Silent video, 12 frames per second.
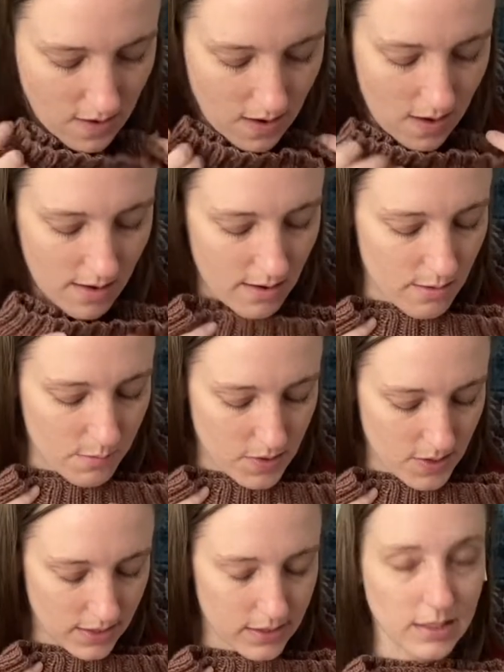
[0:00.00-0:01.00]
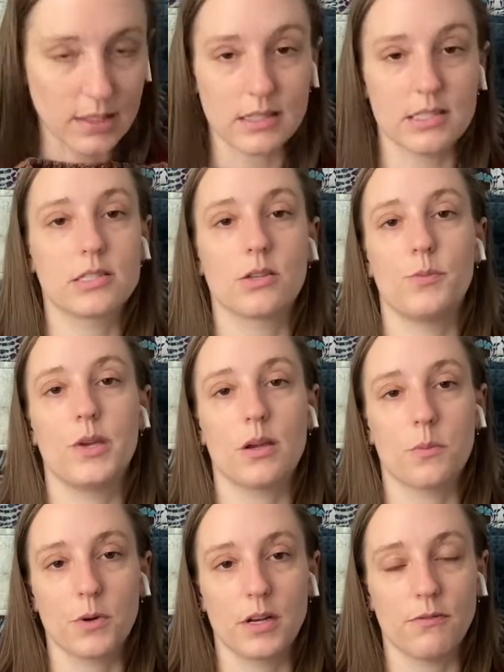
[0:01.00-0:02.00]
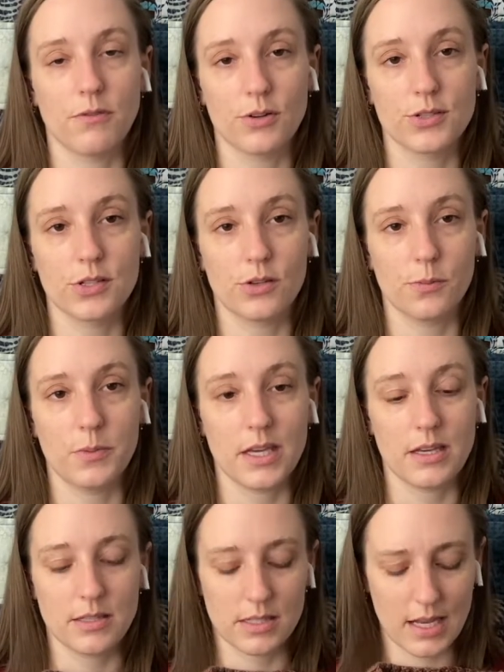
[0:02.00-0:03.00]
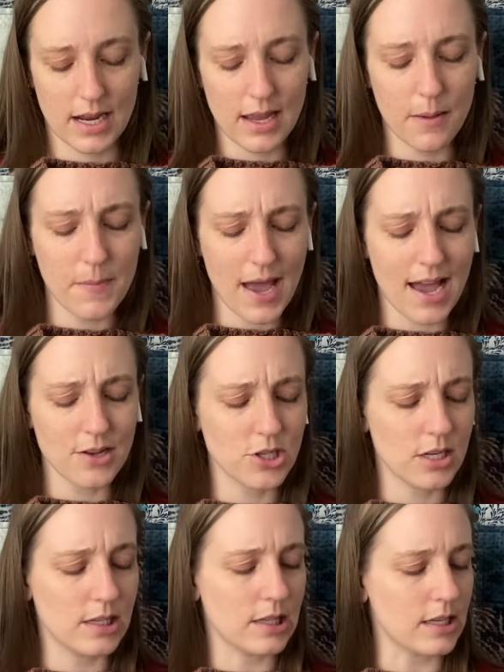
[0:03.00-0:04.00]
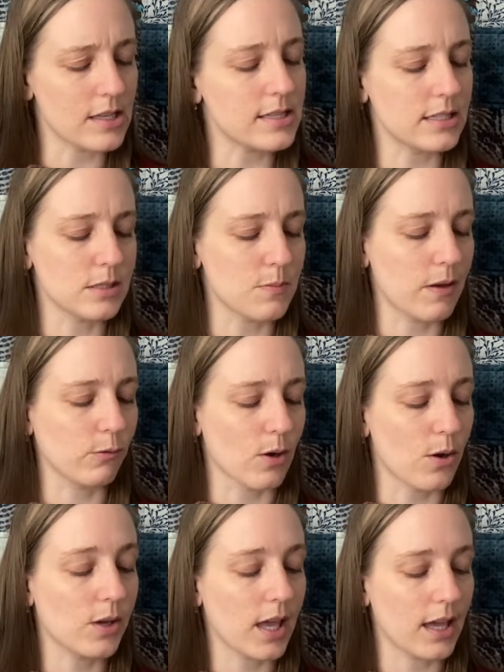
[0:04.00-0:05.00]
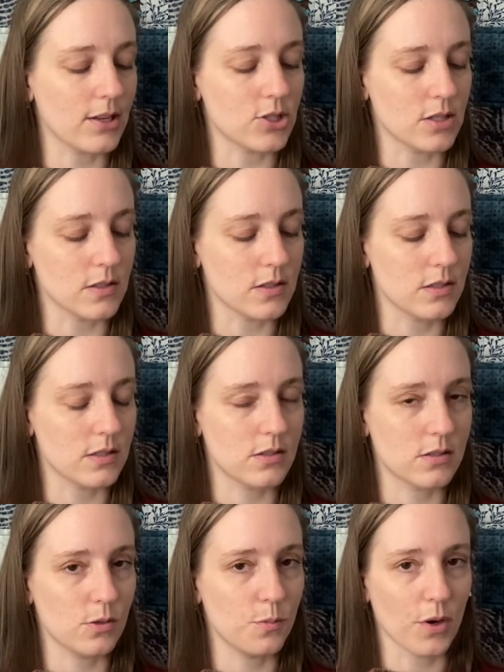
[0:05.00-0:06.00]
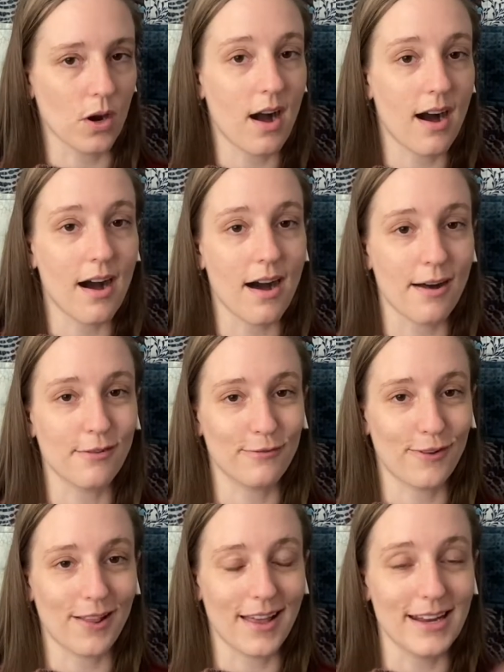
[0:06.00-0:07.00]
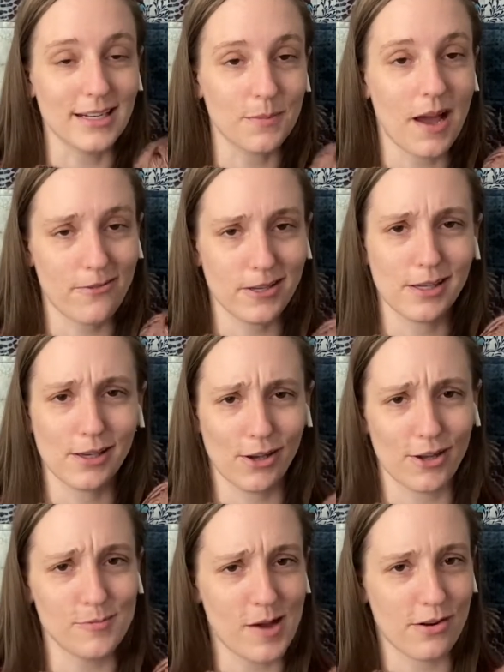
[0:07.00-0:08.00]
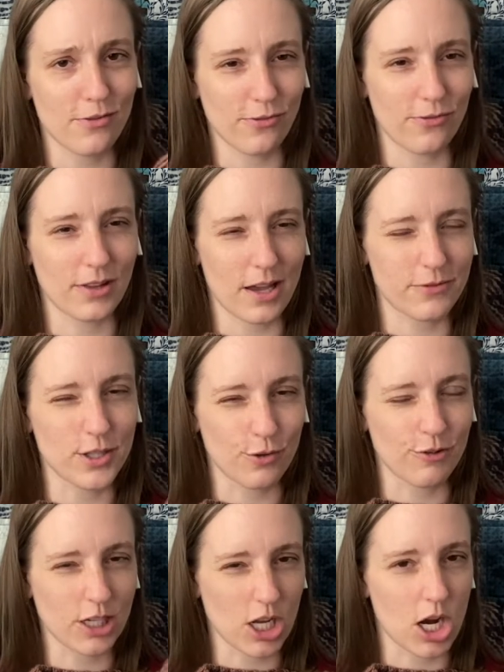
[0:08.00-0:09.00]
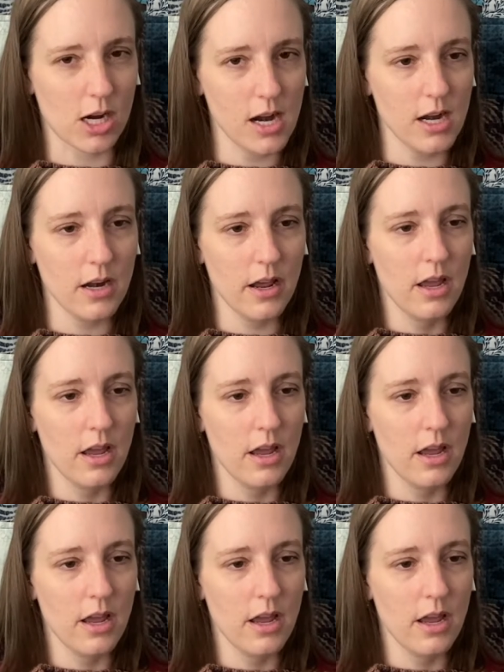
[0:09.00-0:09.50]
Um, and I think that this will be a pretty versatile piece. And I imagine that since my row gauge is super off, I'll end up having a good amount of leftover yarn.